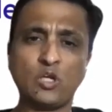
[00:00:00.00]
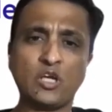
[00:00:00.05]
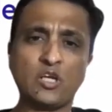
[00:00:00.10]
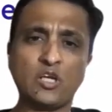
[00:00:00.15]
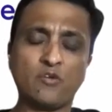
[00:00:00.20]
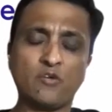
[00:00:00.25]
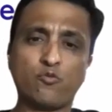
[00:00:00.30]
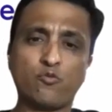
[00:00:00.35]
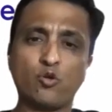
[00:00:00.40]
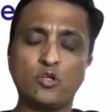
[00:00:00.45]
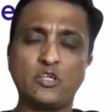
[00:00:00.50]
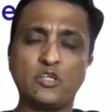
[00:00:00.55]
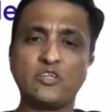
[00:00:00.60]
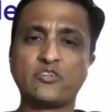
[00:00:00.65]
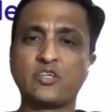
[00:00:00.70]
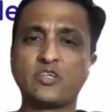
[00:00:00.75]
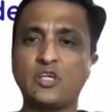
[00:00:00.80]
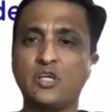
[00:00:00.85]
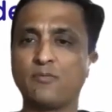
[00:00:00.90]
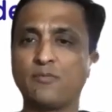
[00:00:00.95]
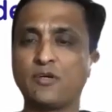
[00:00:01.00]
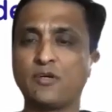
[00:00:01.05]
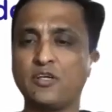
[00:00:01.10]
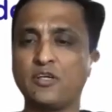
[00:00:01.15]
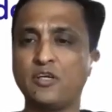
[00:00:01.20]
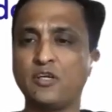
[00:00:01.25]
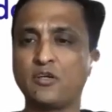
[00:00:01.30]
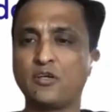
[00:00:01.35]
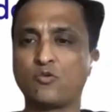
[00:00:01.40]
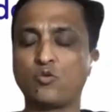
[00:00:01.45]
And a full disclaimer
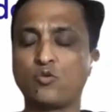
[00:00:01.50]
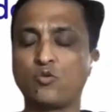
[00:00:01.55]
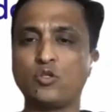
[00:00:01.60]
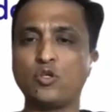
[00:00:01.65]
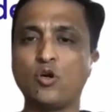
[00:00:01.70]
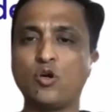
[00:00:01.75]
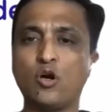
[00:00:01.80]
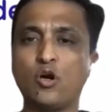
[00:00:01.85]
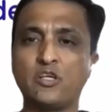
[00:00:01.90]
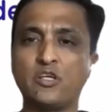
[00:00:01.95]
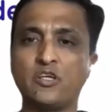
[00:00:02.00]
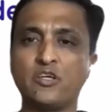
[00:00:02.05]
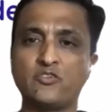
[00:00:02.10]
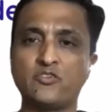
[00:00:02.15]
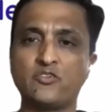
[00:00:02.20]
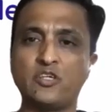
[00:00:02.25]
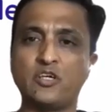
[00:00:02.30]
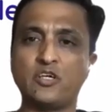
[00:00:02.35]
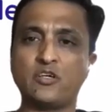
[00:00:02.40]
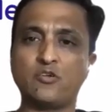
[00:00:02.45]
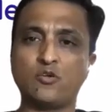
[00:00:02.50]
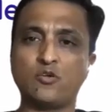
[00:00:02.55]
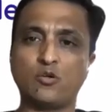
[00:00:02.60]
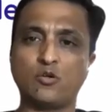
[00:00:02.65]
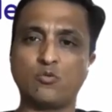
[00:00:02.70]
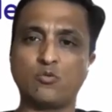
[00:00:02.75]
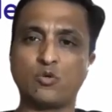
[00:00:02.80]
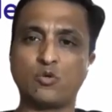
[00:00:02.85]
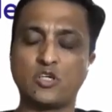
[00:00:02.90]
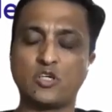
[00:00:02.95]
here to the audience here,
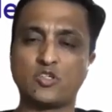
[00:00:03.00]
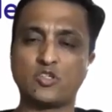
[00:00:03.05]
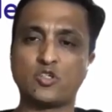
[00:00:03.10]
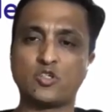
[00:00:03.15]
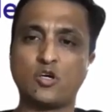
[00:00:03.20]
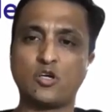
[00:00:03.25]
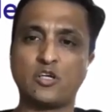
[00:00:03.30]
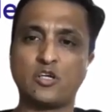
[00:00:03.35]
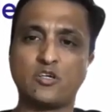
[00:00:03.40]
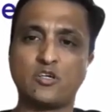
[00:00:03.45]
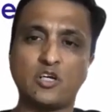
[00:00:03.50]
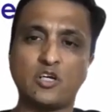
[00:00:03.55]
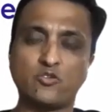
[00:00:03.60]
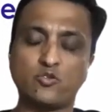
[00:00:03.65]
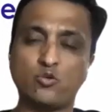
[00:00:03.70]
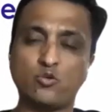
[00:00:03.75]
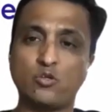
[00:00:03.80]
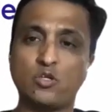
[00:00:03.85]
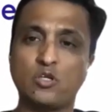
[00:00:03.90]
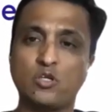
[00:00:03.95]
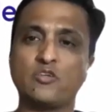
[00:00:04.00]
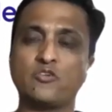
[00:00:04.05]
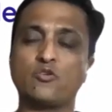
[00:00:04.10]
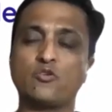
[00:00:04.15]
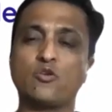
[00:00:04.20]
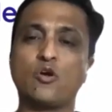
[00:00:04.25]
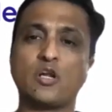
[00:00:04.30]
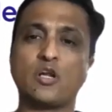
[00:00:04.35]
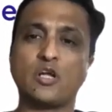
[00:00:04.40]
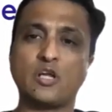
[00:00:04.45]
Sean and TransUnion is
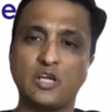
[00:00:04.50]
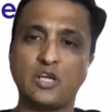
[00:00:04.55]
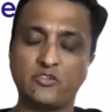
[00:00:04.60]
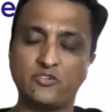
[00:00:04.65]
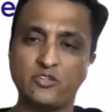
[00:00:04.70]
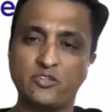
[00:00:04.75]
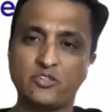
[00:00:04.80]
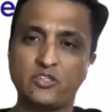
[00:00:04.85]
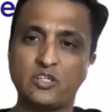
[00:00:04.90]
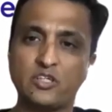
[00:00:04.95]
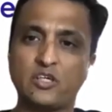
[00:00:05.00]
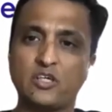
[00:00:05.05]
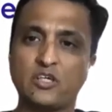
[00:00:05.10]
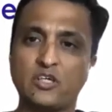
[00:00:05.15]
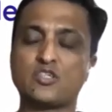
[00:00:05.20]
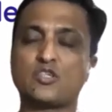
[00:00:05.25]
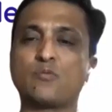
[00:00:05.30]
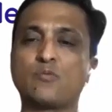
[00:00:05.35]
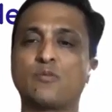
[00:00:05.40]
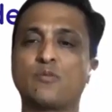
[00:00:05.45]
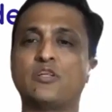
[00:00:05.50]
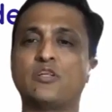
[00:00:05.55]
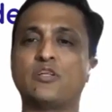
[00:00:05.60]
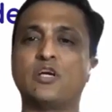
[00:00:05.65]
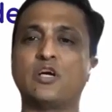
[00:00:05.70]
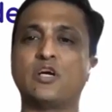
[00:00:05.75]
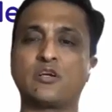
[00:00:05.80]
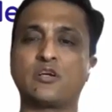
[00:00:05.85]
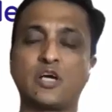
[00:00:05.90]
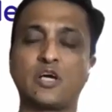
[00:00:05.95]
not an existing customer. They
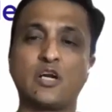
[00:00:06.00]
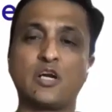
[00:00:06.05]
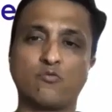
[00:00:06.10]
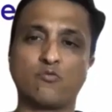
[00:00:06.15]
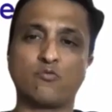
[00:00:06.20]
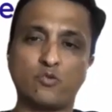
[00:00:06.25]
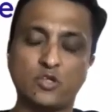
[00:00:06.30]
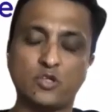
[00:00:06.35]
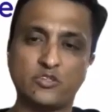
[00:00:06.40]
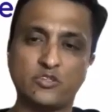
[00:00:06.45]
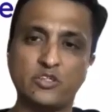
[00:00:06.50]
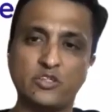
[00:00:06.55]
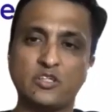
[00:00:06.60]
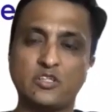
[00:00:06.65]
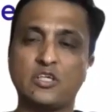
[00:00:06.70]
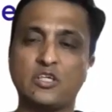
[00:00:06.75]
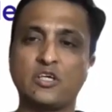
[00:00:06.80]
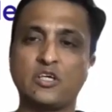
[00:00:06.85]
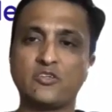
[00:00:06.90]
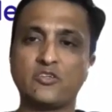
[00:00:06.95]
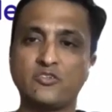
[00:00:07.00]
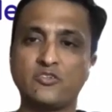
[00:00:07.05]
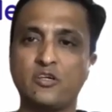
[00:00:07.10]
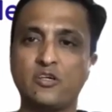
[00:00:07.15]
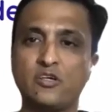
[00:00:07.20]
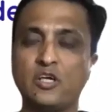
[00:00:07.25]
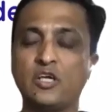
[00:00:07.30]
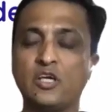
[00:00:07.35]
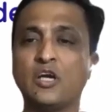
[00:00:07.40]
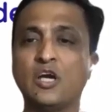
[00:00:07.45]
are kind of seriously
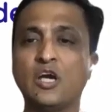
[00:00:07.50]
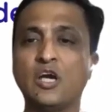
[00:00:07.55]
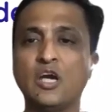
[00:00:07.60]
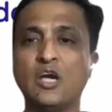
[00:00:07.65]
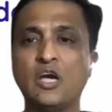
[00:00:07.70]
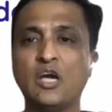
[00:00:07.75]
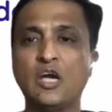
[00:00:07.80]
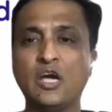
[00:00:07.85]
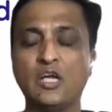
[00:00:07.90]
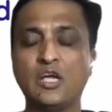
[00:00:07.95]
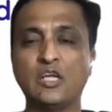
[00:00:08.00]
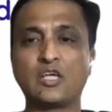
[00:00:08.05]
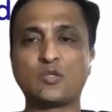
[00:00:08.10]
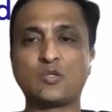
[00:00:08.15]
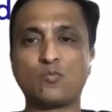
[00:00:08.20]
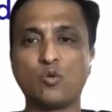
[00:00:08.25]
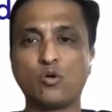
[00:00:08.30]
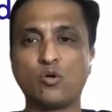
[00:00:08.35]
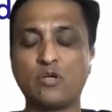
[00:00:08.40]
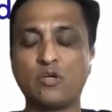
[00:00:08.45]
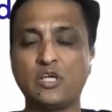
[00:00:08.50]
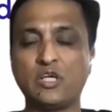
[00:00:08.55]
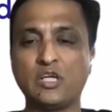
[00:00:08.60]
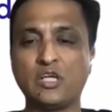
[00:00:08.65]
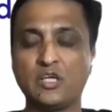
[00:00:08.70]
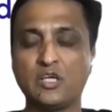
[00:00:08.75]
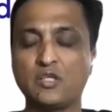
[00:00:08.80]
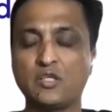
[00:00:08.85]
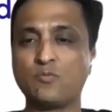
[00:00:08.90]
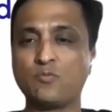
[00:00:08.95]
considering and exploring,
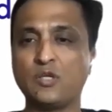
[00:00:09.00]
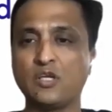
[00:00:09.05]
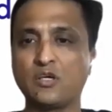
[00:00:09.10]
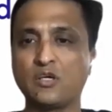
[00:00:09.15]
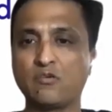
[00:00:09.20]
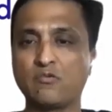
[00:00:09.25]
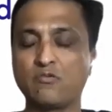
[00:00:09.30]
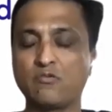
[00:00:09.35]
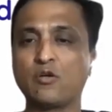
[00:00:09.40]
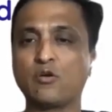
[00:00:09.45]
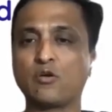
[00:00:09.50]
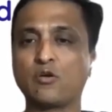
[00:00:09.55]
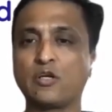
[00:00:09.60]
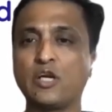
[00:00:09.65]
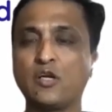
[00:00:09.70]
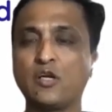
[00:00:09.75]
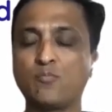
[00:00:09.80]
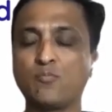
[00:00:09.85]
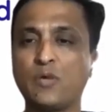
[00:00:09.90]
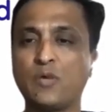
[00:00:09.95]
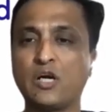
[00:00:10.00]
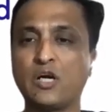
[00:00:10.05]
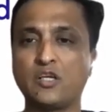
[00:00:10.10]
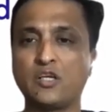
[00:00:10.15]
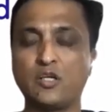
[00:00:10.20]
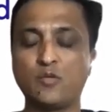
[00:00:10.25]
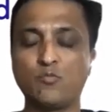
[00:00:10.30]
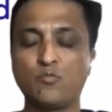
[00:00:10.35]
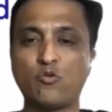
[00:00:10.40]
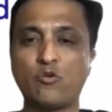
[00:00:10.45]
and has been a great
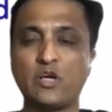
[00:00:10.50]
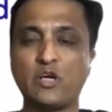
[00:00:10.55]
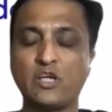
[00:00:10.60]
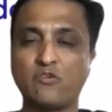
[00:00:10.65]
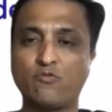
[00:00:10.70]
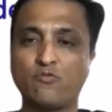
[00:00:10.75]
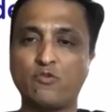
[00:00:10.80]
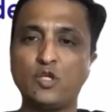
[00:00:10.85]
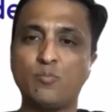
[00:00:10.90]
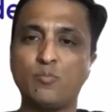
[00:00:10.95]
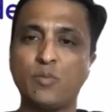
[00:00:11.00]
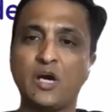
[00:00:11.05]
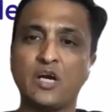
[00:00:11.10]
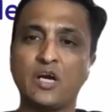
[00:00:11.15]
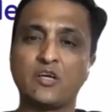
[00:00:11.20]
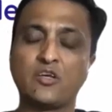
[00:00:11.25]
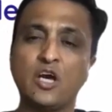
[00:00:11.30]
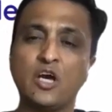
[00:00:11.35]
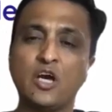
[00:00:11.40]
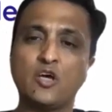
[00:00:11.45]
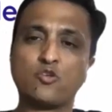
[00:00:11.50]
partner in providing feedback.